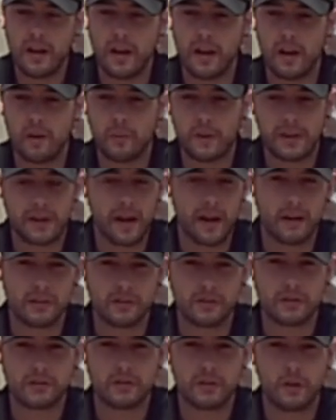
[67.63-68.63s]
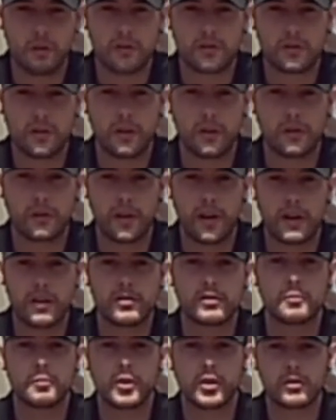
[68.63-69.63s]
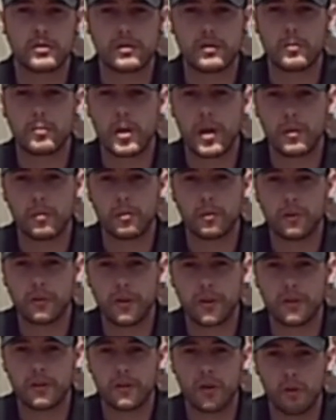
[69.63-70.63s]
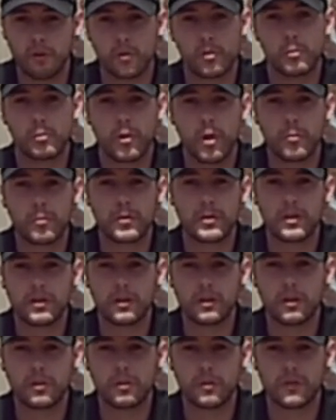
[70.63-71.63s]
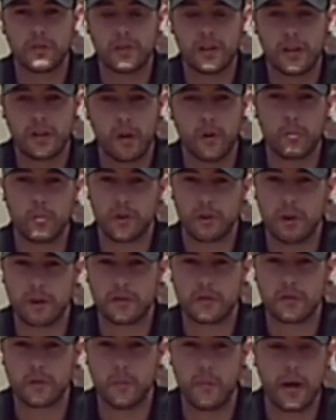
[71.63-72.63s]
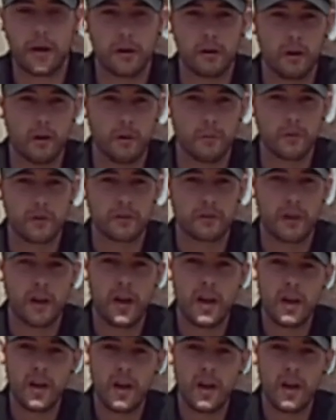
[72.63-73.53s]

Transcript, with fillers: Uh, we can't disclose the location because the people that own the property that it was seen on would like to remain anonymous.